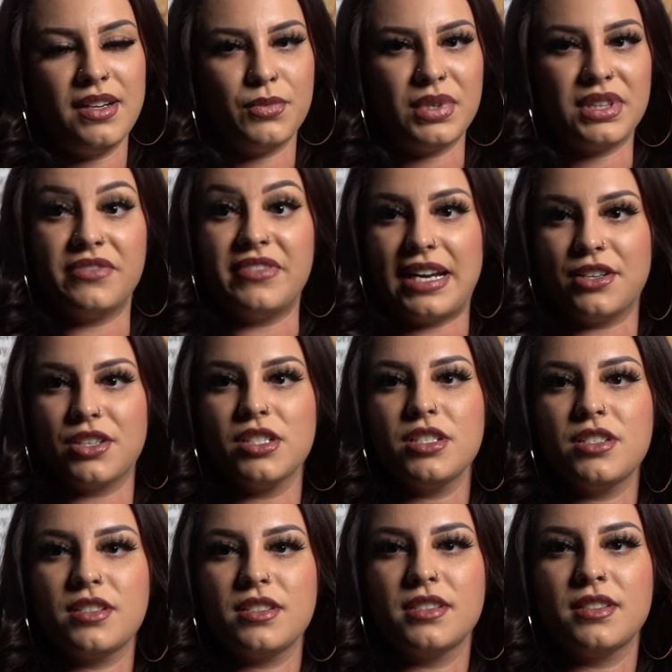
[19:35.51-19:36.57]
with
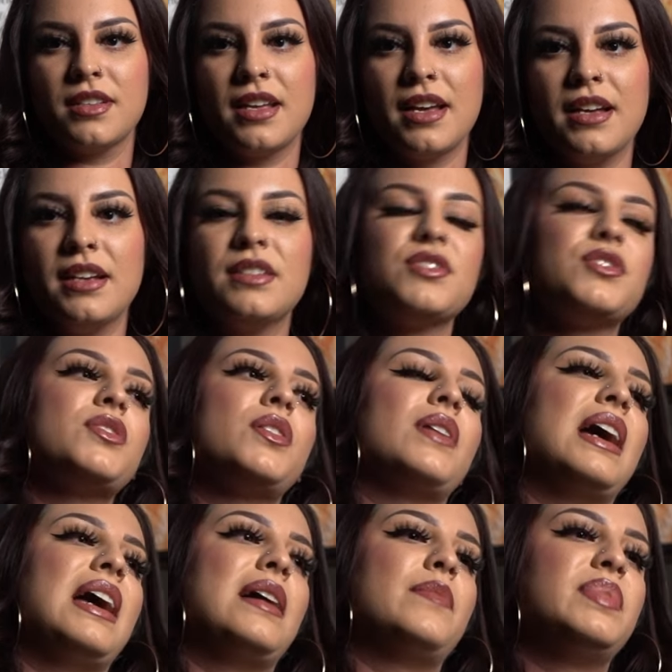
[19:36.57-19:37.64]
vendors. So
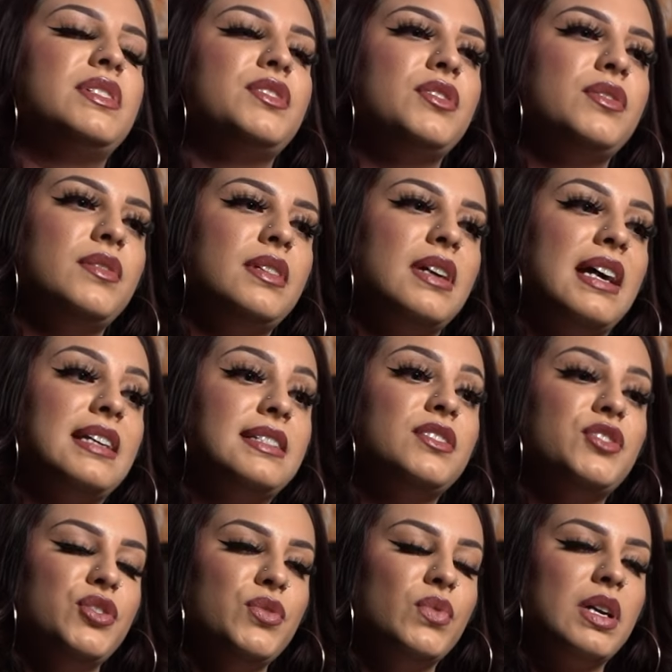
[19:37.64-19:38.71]
I
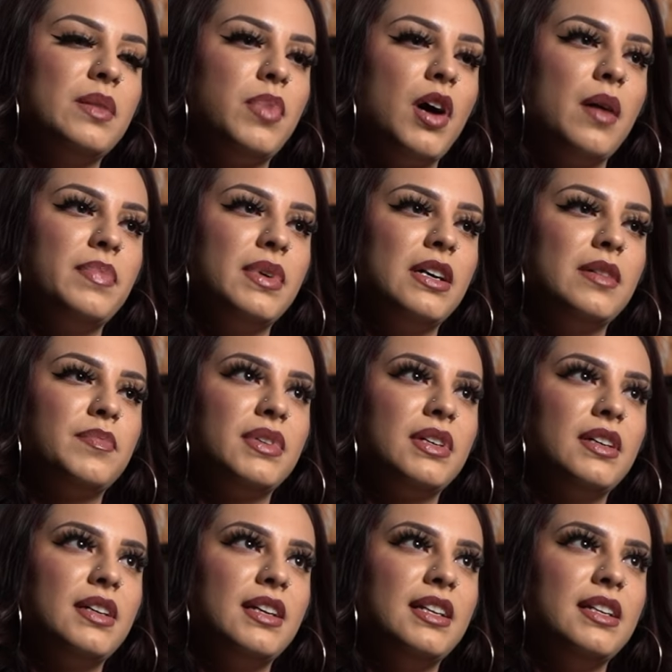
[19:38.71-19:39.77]
did do one pop-up
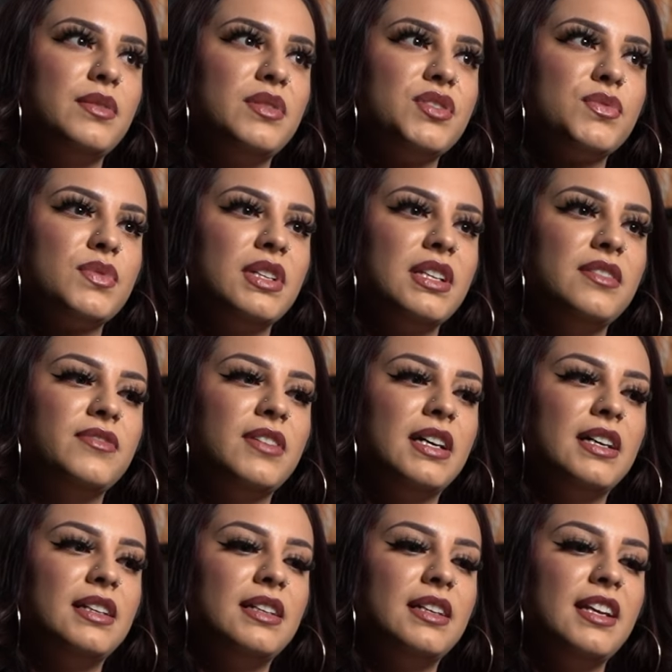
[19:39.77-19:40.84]
and it was really
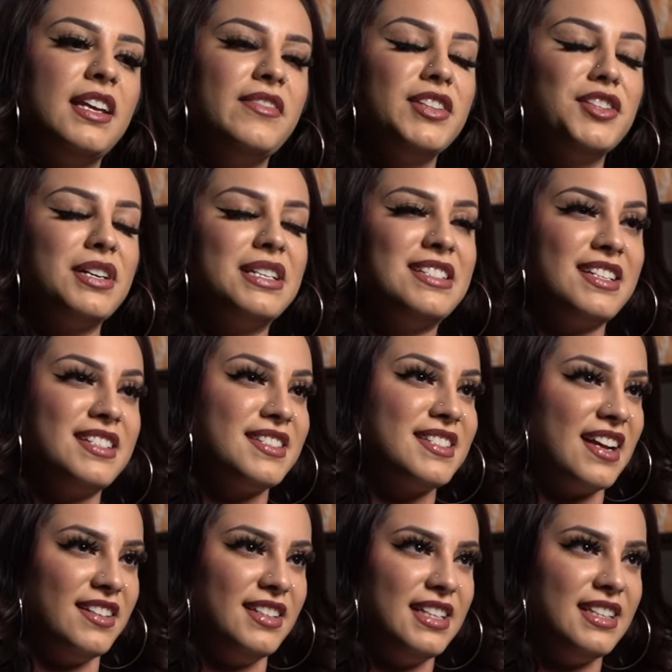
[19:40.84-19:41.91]
fun. Even though I didn't
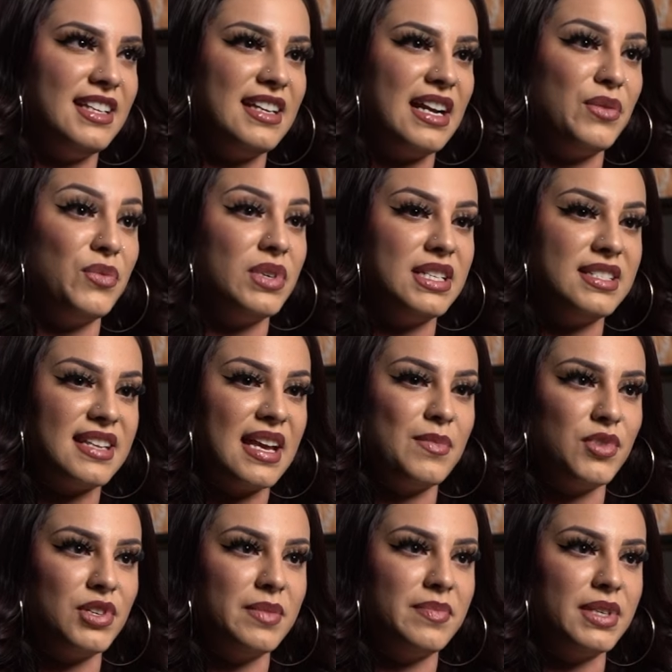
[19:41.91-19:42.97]
sell anything, I was
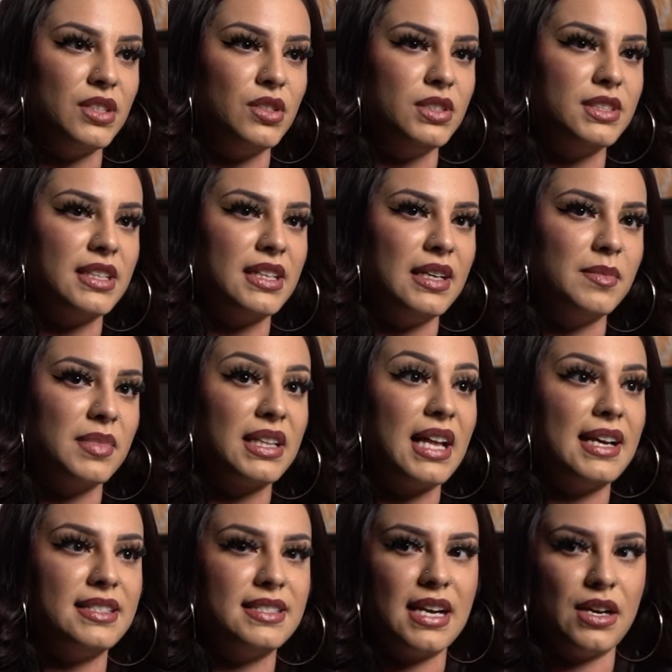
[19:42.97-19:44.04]
able to build
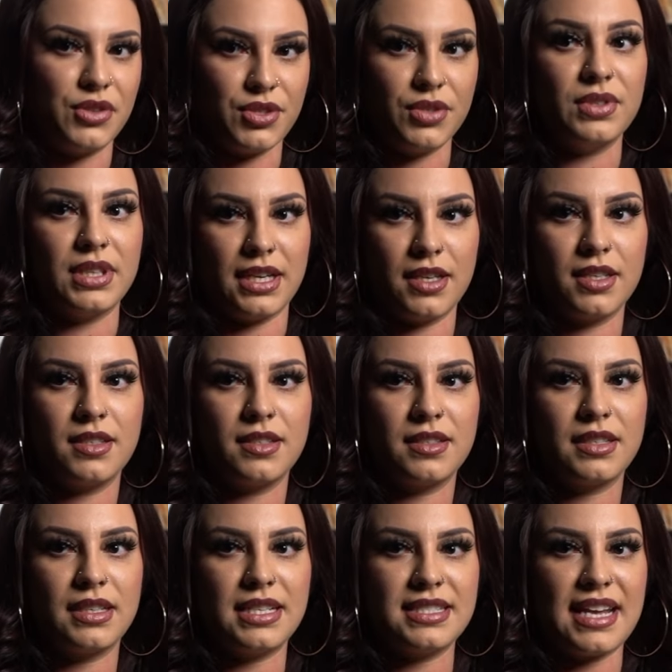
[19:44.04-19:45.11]
clientele through there
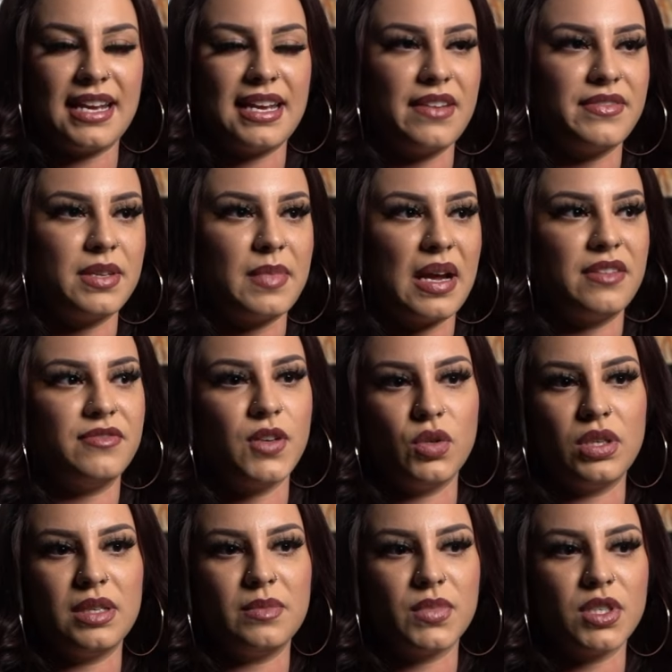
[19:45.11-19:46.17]
because I gave them my
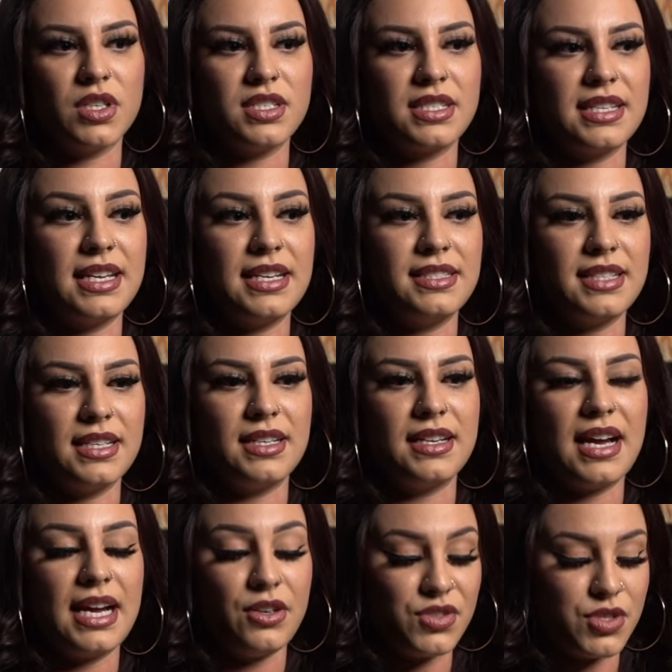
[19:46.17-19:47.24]
phone numbers and
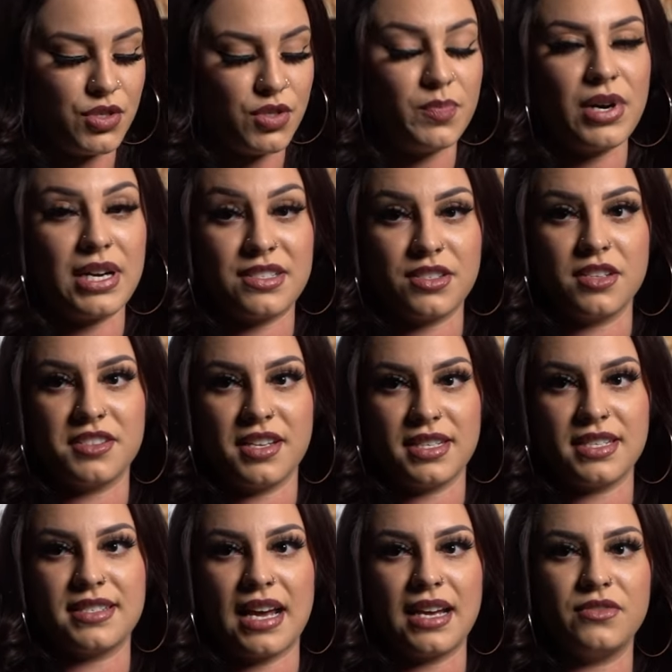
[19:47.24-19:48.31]
I also do press-ons on
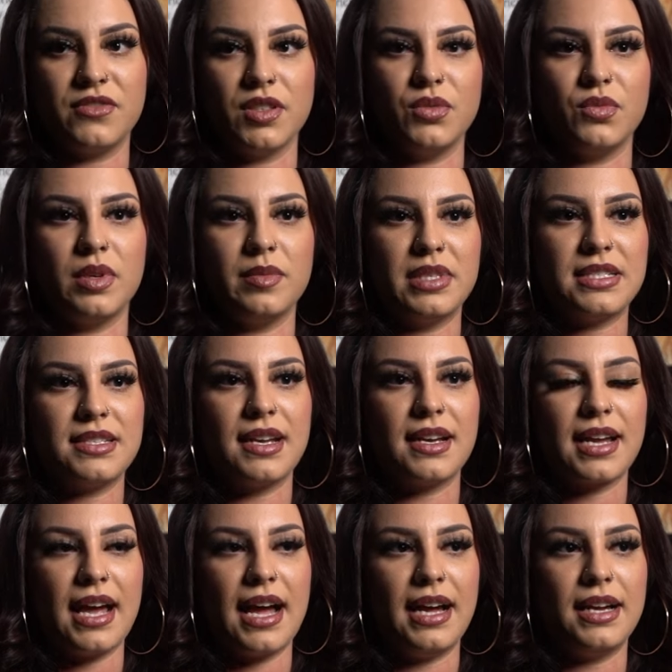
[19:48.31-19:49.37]
the side for the women
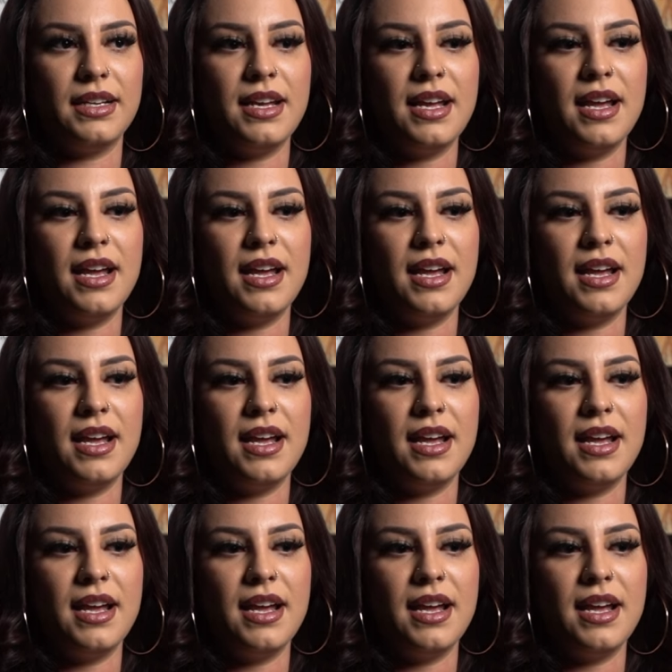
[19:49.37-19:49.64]
that can't